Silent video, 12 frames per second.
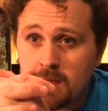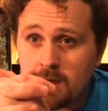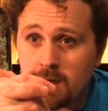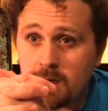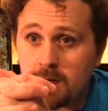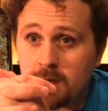
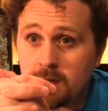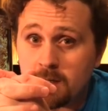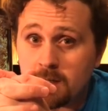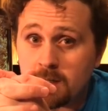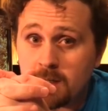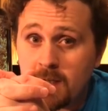
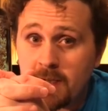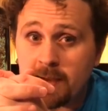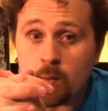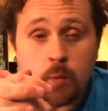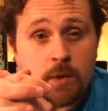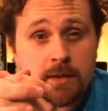Uh, I
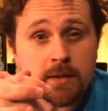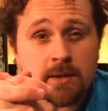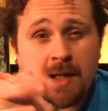will,